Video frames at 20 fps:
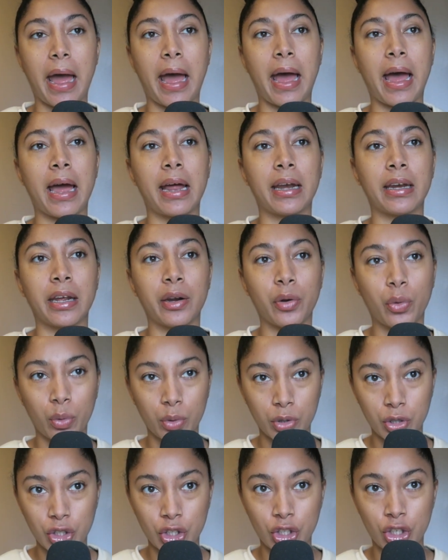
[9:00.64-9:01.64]
And in
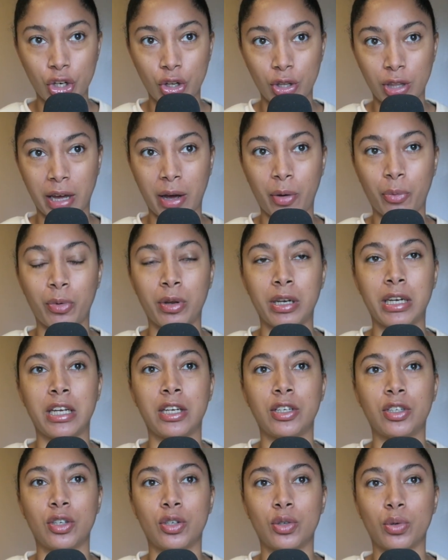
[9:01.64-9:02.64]
order to do that, we
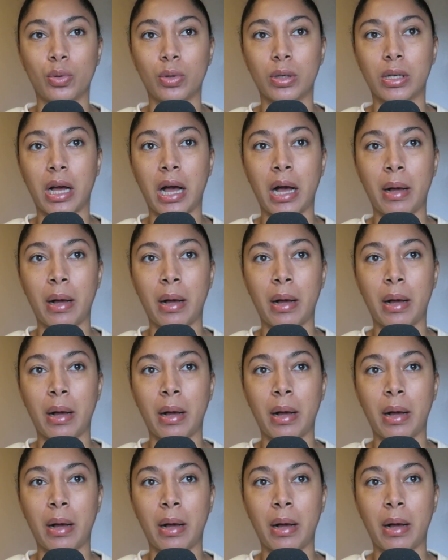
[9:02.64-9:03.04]
need to talk